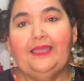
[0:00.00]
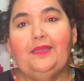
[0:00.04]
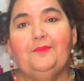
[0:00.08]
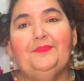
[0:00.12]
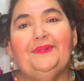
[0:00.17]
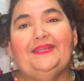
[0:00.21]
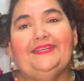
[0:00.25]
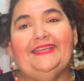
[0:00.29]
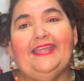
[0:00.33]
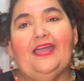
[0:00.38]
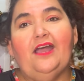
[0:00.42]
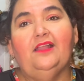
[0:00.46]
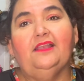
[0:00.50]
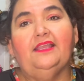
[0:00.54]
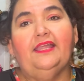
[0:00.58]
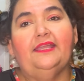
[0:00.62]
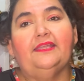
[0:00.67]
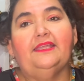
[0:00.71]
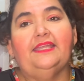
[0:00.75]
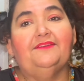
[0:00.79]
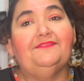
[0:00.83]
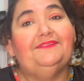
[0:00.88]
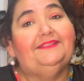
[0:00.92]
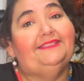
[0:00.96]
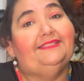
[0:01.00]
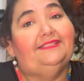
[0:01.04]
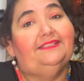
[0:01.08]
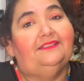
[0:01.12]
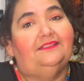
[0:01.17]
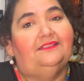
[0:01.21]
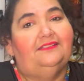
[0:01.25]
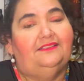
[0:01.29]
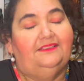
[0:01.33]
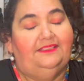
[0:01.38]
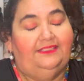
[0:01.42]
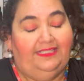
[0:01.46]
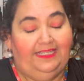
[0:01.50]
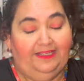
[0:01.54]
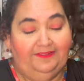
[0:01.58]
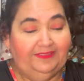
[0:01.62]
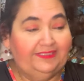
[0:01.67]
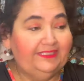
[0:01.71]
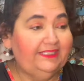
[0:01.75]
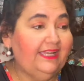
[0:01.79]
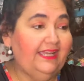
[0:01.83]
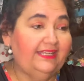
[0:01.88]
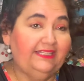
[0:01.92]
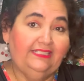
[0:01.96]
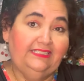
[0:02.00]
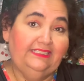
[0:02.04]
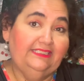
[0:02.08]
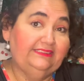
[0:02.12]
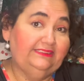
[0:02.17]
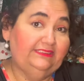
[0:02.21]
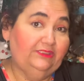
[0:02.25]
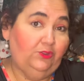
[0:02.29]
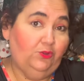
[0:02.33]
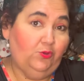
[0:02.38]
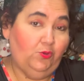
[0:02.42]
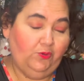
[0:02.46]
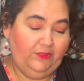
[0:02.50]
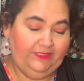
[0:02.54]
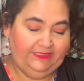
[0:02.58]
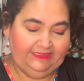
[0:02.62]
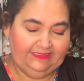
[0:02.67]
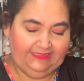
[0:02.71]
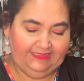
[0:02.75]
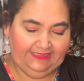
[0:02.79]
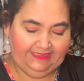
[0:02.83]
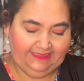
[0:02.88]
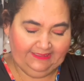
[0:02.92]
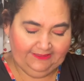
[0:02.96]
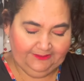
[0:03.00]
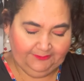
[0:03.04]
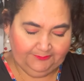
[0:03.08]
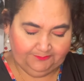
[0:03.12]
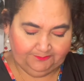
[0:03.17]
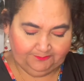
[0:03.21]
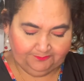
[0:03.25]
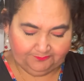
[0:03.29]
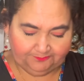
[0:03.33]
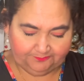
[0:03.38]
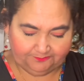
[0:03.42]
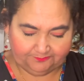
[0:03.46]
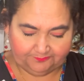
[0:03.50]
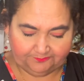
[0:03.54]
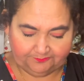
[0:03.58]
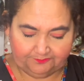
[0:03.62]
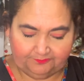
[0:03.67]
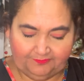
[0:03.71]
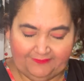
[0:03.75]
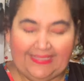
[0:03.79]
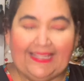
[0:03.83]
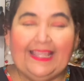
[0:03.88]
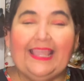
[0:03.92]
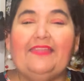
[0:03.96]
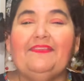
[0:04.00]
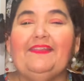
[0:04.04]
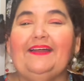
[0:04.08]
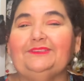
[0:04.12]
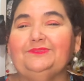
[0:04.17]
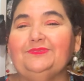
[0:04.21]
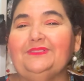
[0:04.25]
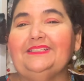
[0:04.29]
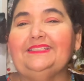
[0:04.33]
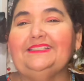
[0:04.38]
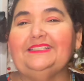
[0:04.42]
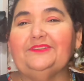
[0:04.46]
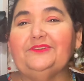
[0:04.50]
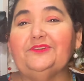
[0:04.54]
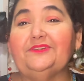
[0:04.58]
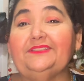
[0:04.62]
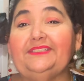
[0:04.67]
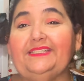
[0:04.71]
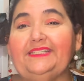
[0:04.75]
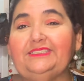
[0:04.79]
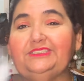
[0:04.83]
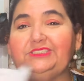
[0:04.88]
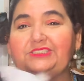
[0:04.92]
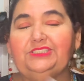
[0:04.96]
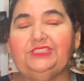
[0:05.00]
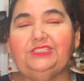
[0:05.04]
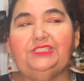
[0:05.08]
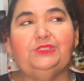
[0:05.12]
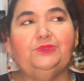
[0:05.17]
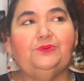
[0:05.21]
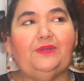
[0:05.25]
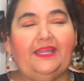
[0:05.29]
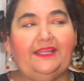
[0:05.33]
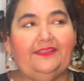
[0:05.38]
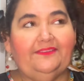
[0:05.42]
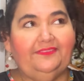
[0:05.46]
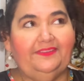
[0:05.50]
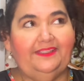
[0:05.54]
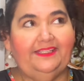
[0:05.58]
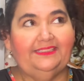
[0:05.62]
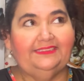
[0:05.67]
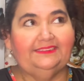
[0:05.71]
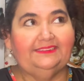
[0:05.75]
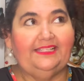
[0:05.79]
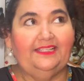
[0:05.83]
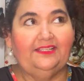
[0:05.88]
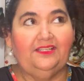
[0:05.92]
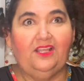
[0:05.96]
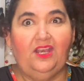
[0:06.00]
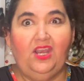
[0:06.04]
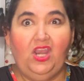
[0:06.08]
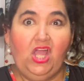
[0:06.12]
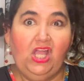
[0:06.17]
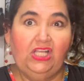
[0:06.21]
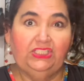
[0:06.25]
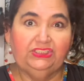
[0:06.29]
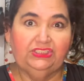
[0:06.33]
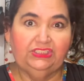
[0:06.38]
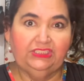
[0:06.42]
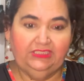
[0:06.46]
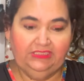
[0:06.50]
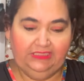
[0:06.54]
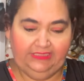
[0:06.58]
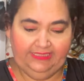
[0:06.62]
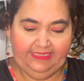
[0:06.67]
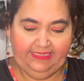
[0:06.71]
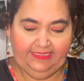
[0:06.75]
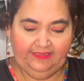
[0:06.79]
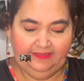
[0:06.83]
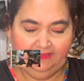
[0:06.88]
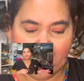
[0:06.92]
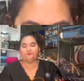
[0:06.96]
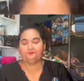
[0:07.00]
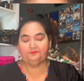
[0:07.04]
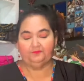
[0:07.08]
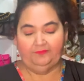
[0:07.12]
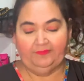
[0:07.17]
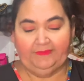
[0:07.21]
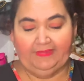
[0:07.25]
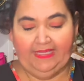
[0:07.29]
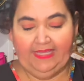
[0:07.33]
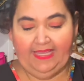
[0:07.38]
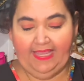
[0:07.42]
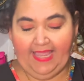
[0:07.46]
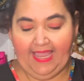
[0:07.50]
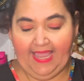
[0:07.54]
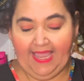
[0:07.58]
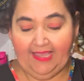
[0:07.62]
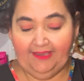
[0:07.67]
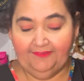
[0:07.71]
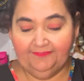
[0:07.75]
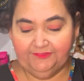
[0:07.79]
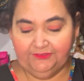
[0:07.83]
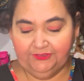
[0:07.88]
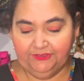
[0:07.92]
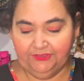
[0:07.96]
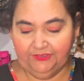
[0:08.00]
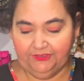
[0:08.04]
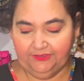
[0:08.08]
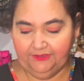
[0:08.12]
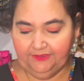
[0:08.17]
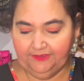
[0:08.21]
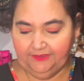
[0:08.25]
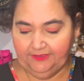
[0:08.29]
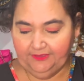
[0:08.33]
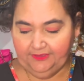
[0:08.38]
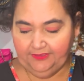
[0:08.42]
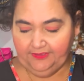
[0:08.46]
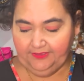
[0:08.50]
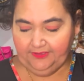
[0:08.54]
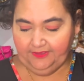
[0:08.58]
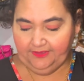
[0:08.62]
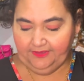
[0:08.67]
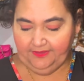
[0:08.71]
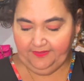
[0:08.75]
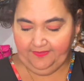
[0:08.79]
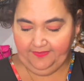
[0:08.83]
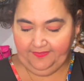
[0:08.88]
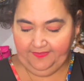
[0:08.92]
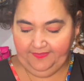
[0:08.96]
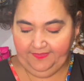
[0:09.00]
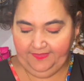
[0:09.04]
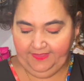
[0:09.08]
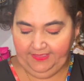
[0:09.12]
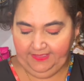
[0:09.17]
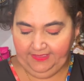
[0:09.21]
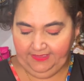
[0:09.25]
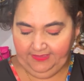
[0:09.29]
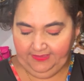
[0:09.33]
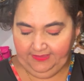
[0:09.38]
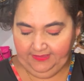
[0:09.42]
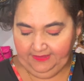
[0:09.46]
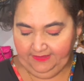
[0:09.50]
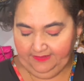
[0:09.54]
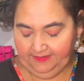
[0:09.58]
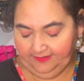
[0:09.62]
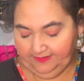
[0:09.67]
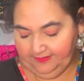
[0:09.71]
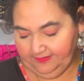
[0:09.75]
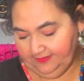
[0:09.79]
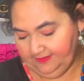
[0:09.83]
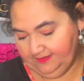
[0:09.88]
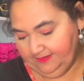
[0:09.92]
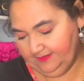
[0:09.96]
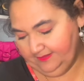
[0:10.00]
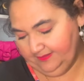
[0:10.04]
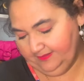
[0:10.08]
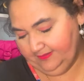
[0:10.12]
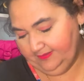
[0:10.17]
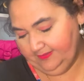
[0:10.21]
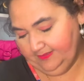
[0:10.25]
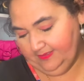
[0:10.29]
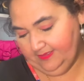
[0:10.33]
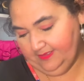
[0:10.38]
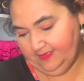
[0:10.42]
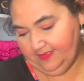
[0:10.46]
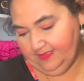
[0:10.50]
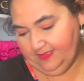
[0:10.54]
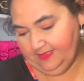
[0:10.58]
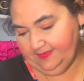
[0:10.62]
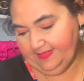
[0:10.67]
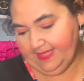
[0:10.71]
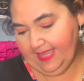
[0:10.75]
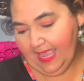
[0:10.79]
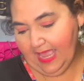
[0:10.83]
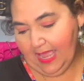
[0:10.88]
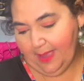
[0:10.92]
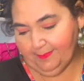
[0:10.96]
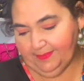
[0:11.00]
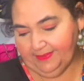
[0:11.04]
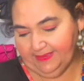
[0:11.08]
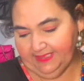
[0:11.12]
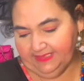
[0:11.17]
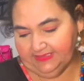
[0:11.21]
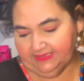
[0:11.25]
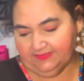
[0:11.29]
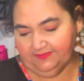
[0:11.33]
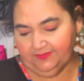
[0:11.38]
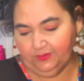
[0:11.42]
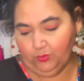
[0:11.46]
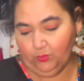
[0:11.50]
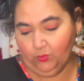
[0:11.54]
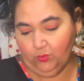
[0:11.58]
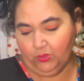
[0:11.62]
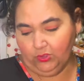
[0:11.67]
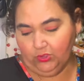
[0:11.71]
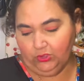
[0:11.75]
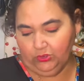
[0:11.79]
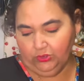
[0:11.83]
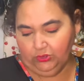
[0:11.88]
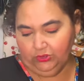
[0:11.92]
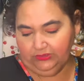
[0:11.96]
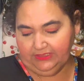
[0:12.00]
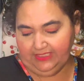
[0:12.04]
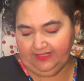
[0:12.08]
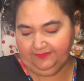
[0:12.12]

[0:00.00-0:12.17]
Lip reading: But now, like, everything kind of lives in quarantine. That's one of the other things too, I think, psychologically, after the happenings of the world,